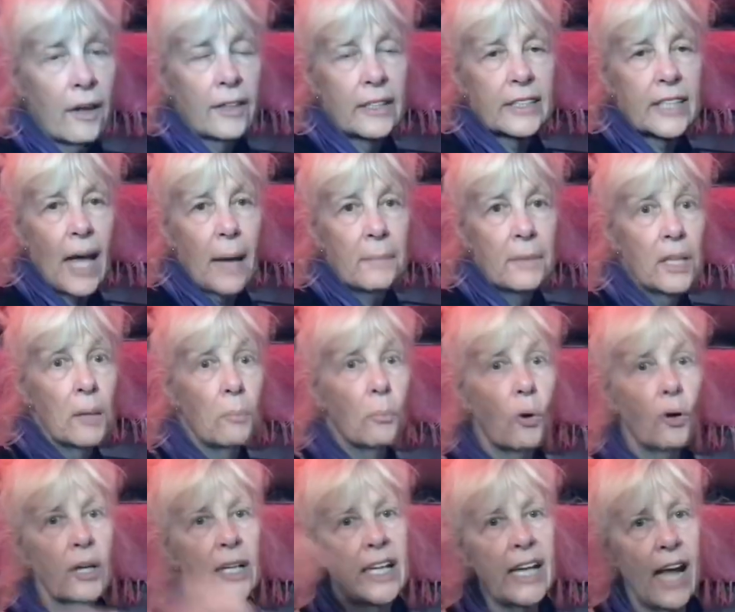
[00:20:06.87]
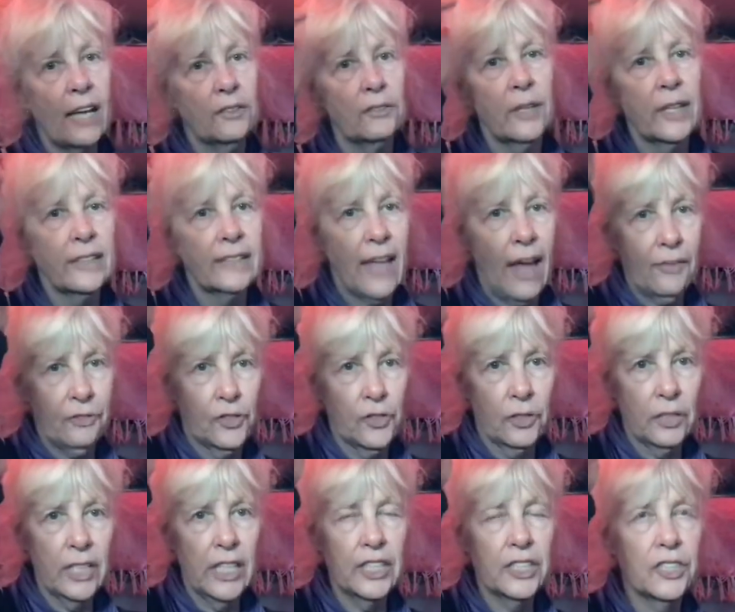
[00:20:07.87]
the time. In the morning, I drink that
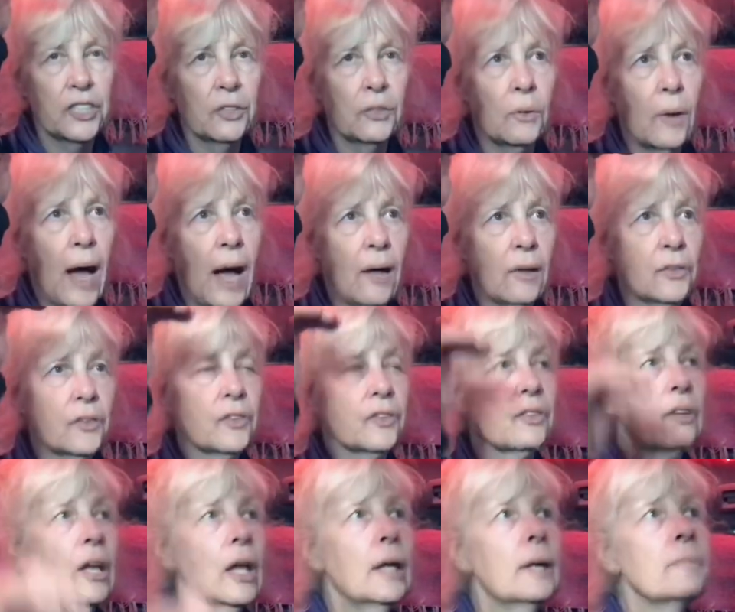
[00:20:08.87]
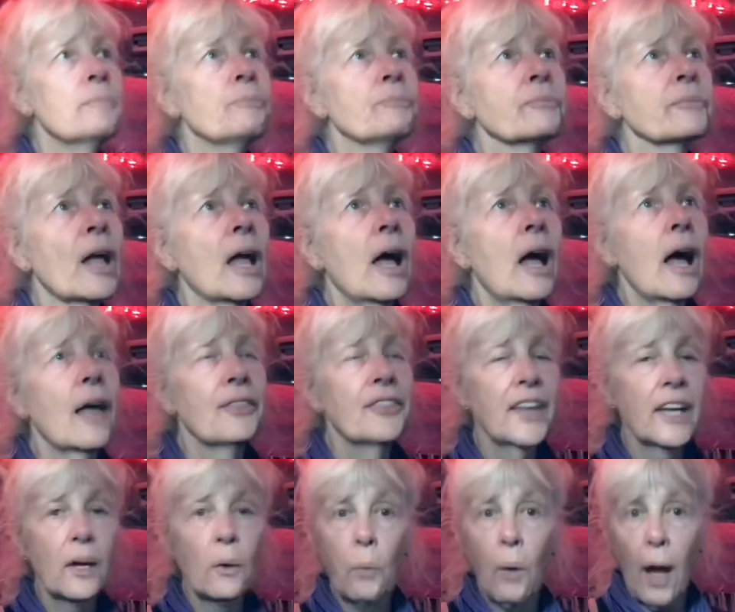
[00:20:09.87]
32-ounce
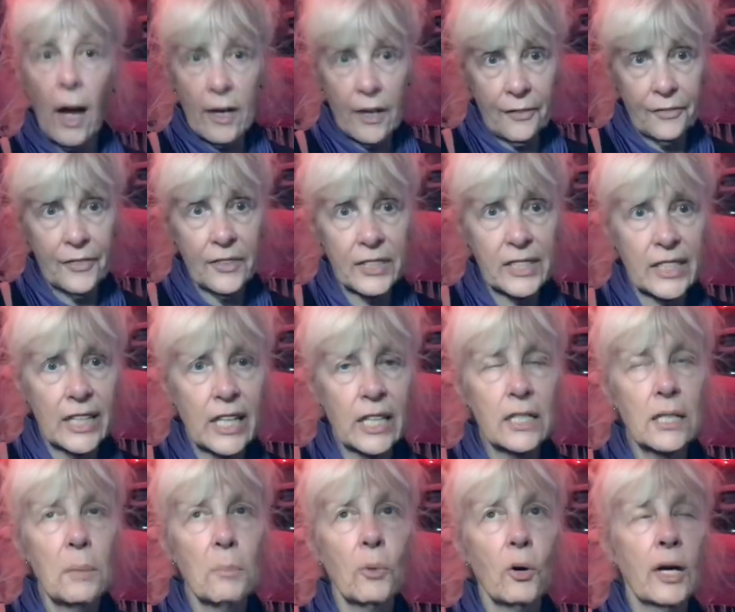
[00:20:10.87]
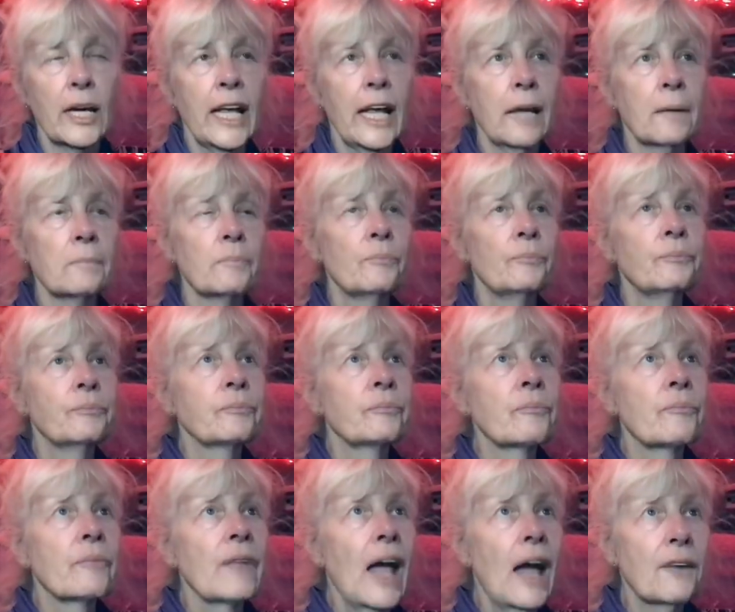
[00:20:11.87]
thing of water first thing in the morning
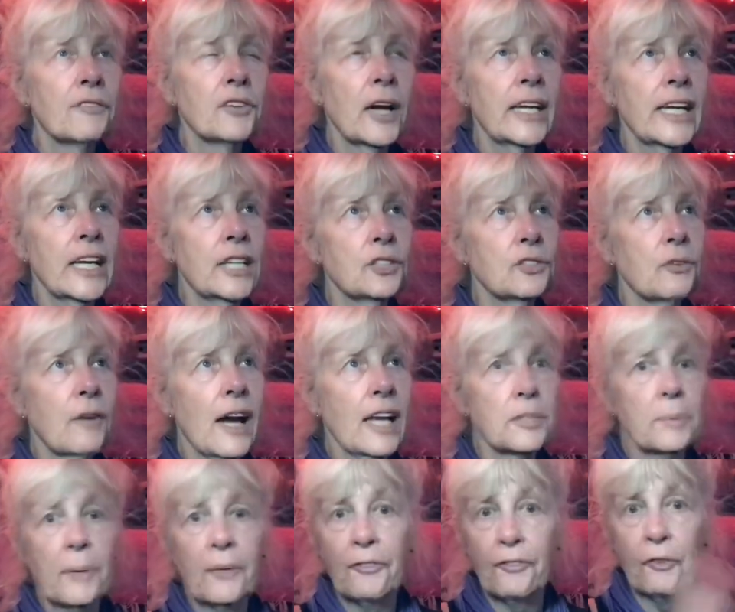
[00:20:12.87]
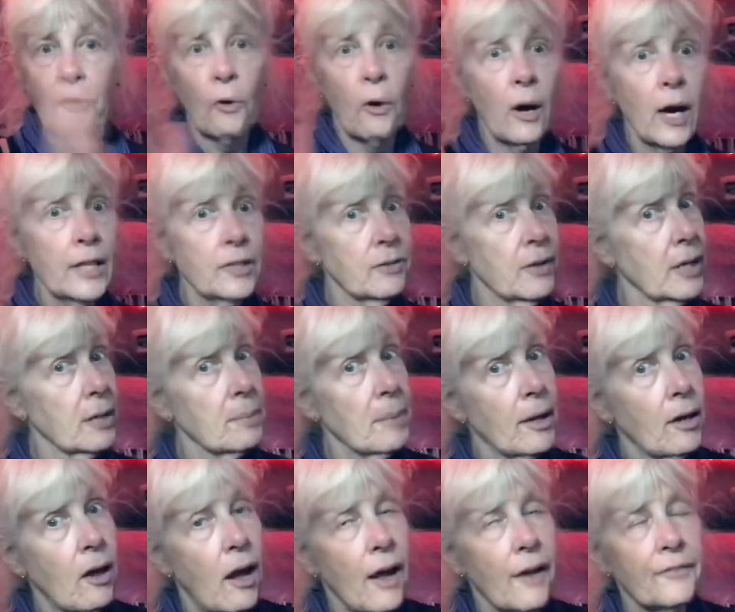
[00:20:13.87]
after I get dressed, before I drink my
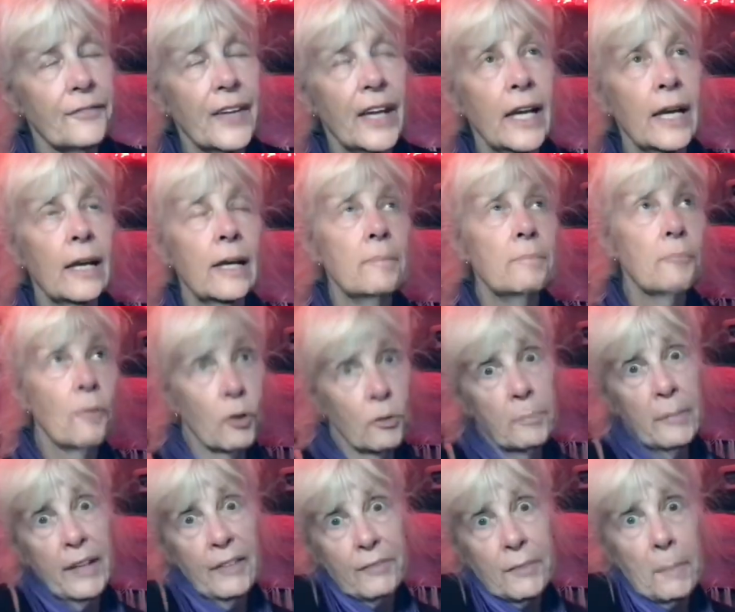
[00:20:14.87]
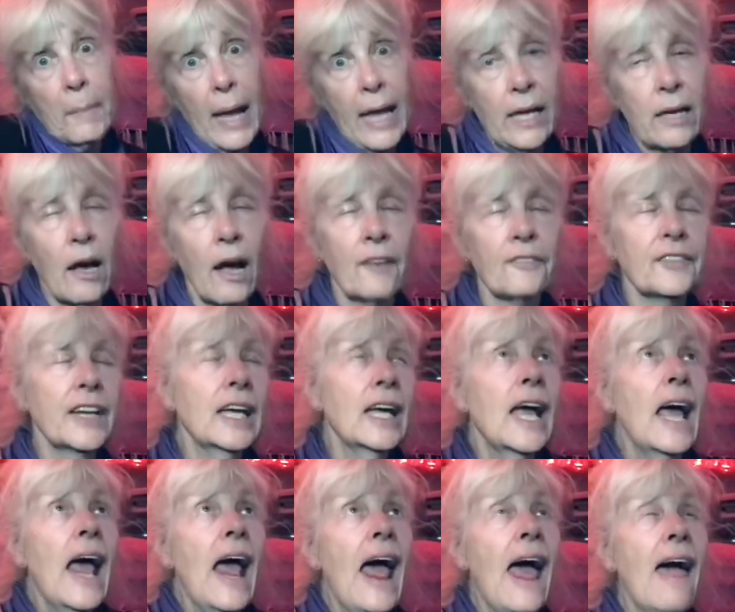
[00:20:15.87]
coffee or even make coffee.
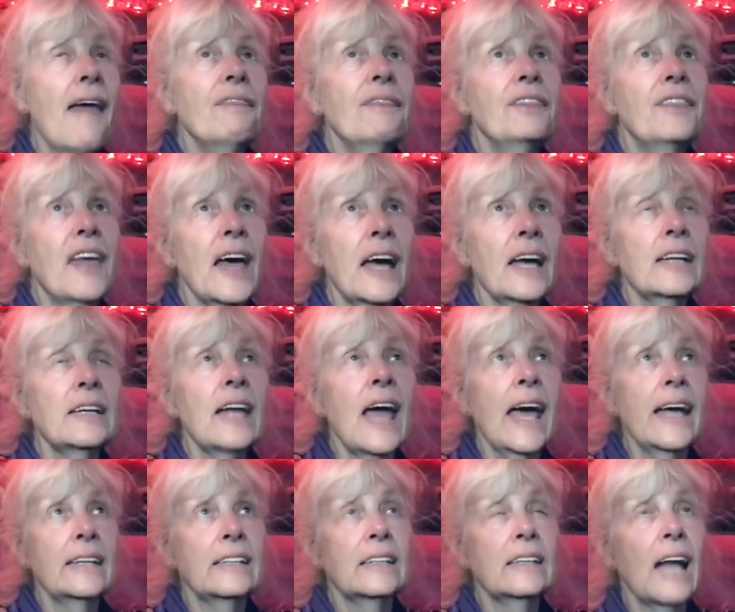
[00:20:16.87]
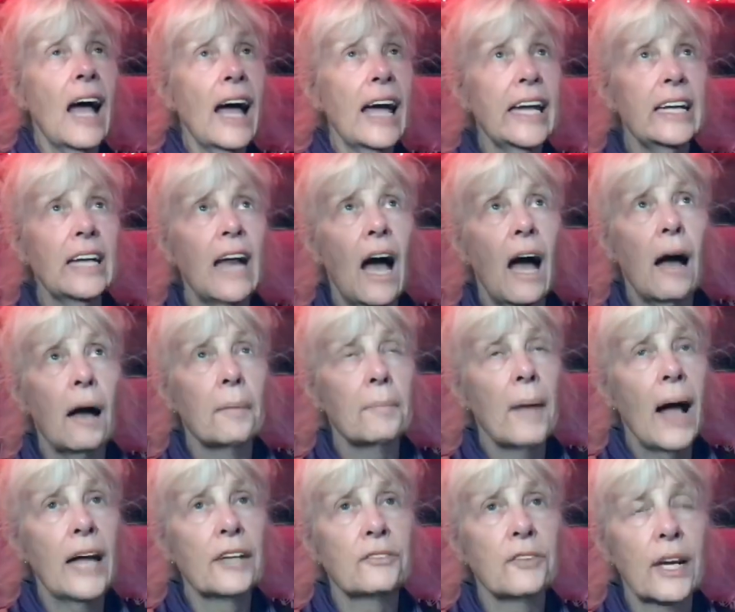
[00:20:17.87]
And then at night,
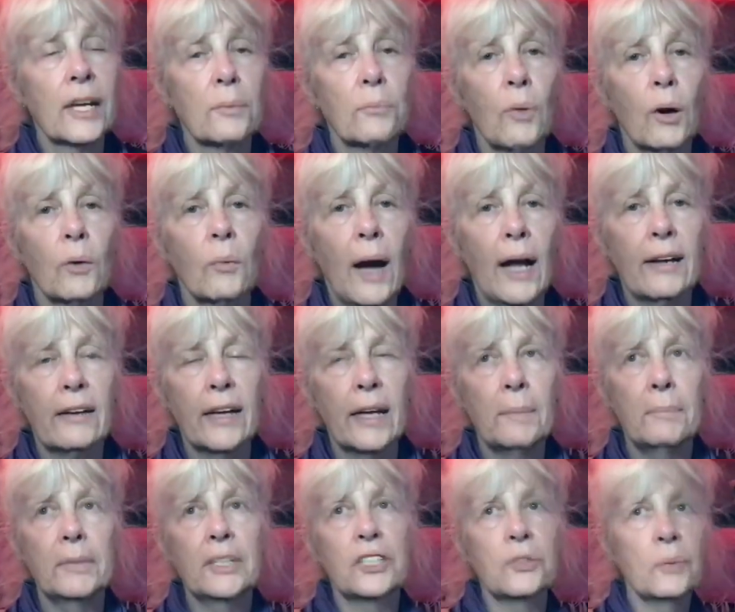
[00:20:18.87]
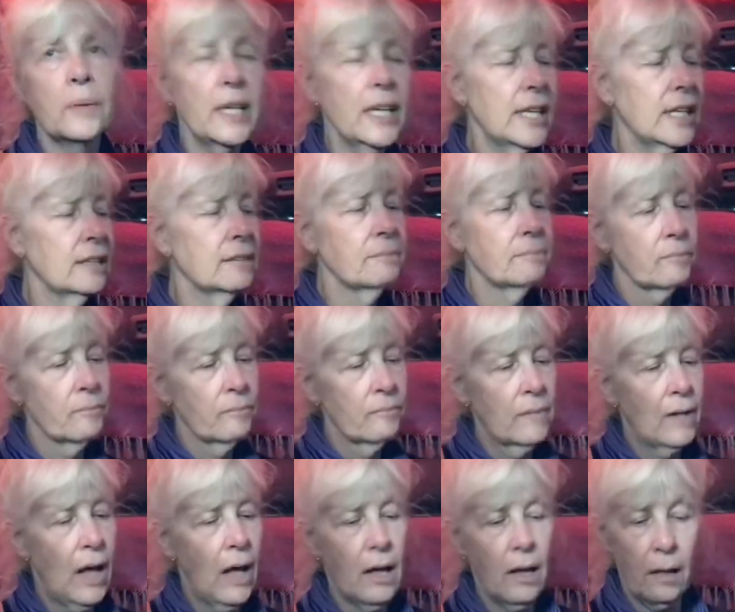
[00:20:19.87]
I drink more water in between.
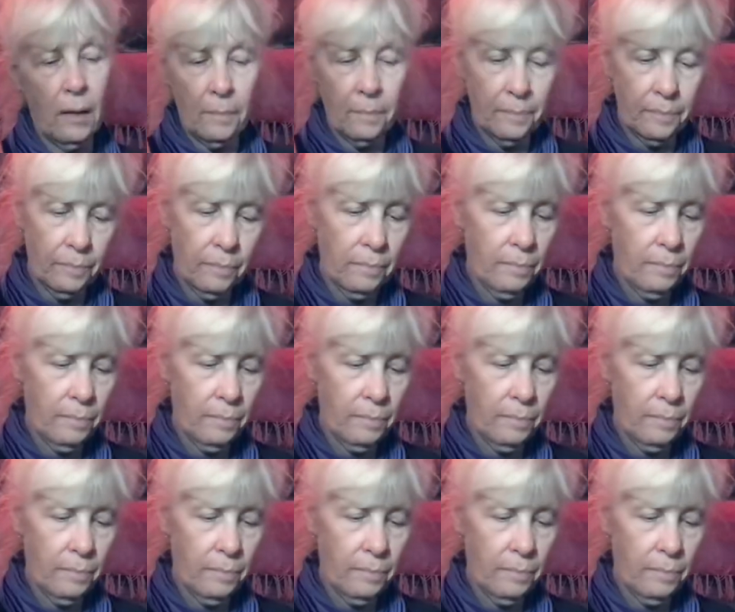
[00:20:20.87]
I